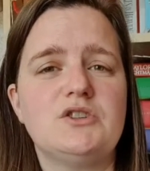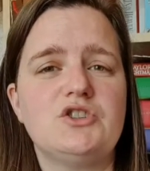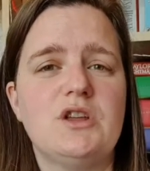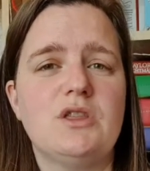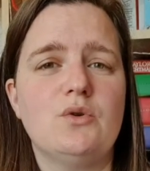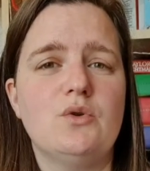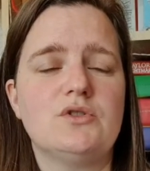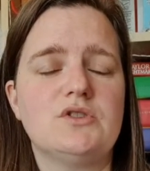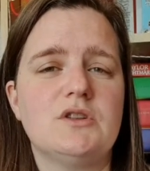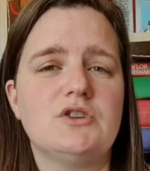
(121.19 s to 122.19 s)
She
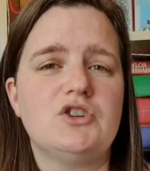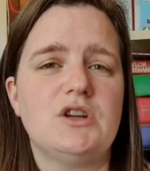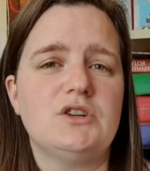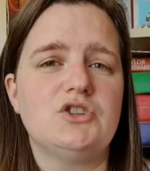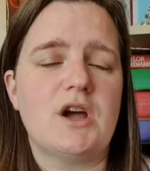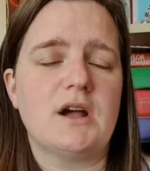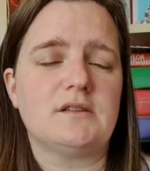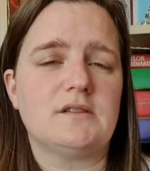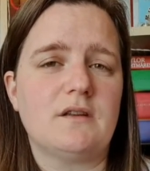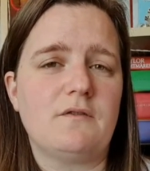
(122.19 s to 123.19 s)
thought that she and
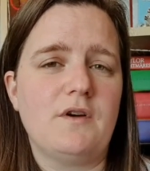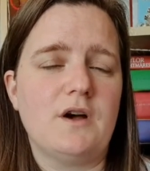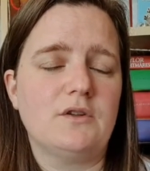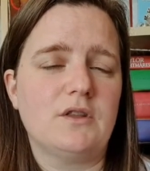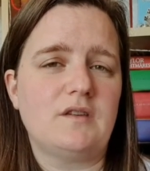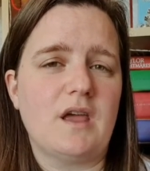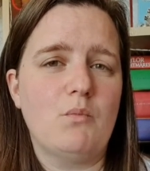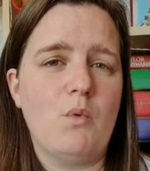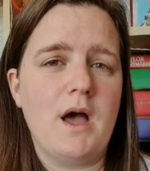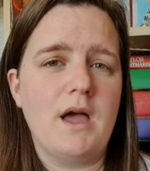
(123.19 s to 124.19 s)
Jax felt the
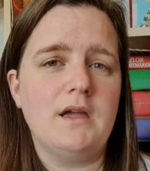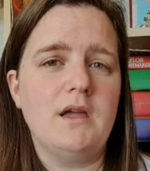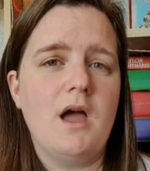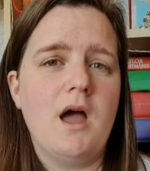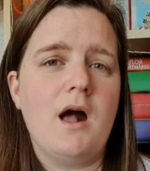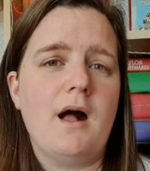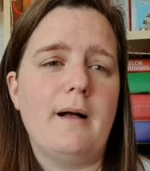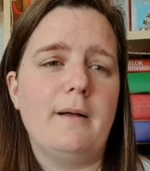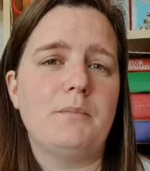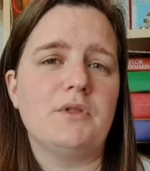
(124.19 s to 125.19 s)
same way,
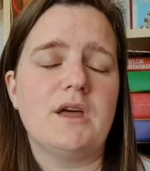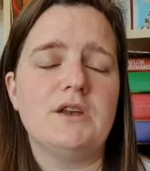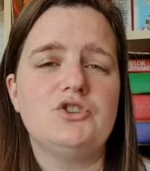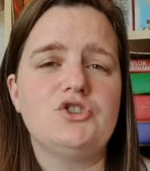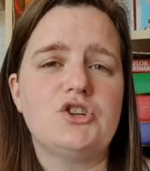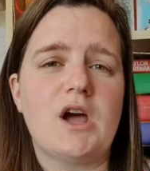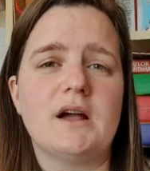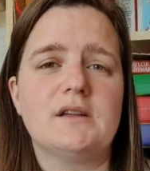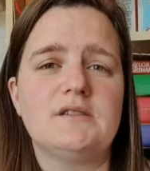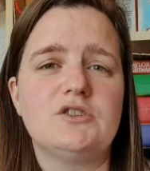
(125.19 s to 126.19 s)
uh, but then
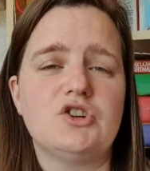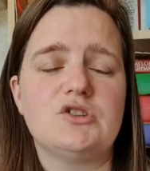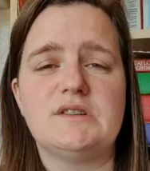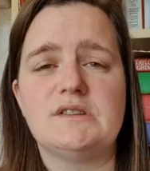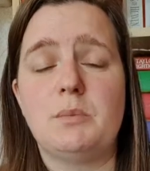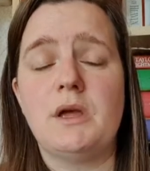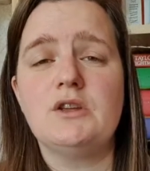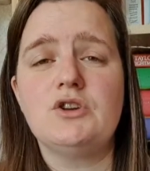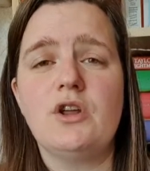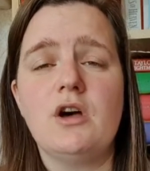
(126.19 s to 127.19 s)
Jax just
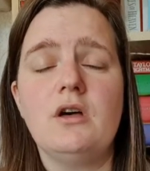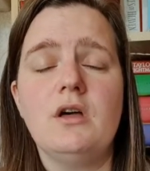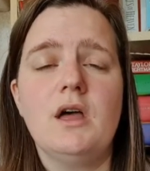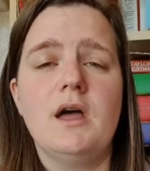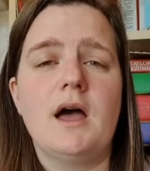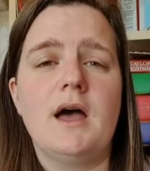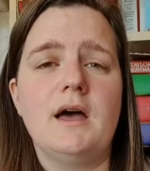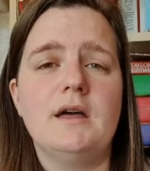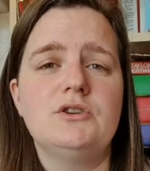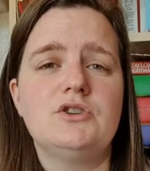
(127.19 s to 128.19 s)
disappeared on her
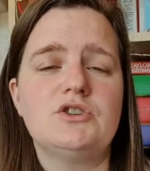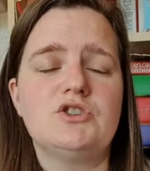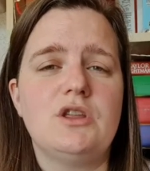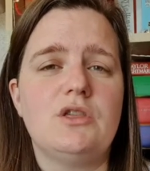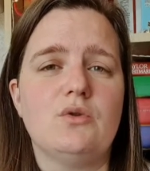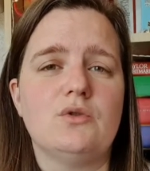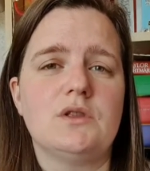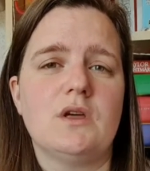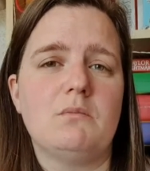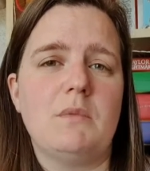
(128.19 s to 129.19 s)
and she
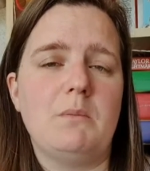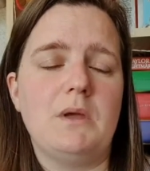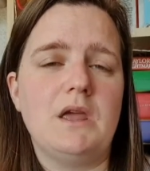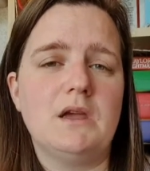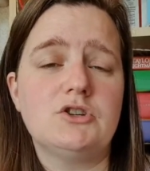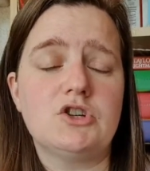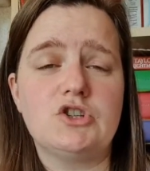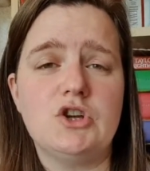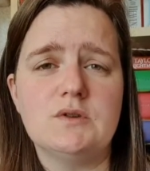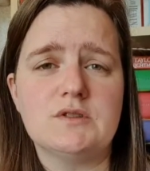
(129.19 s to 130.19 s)
thought that maybe he had
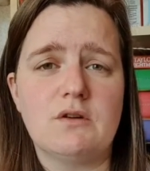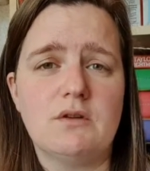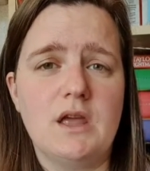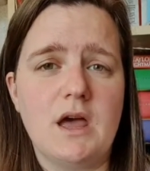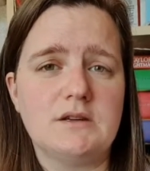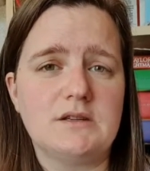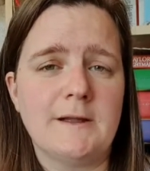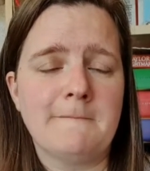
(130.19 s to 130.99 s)
just used her in the end.